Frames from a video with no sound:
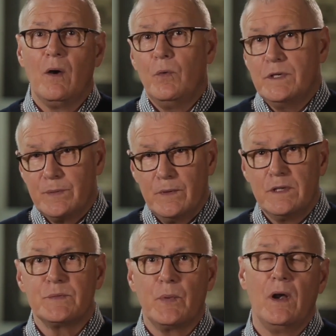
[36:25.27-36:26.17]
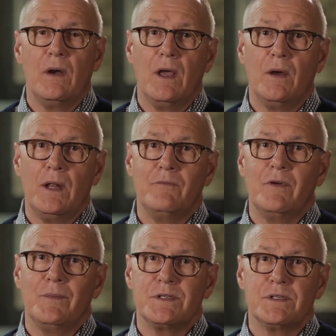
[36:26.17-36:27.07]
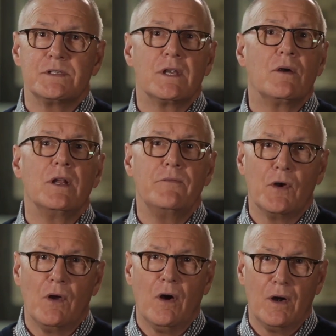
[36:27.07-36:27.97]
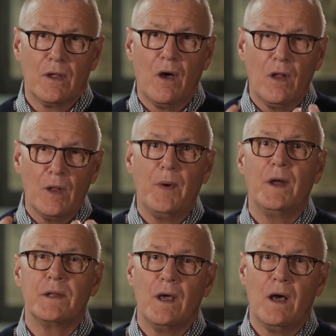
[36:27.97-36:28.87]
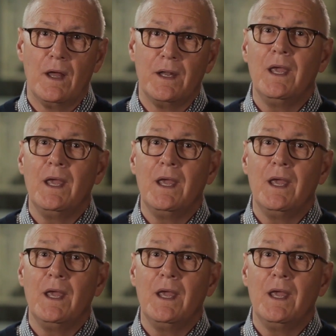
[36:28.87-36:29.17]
whisper this prayer out, and from the sincerity of your heart, call upon God,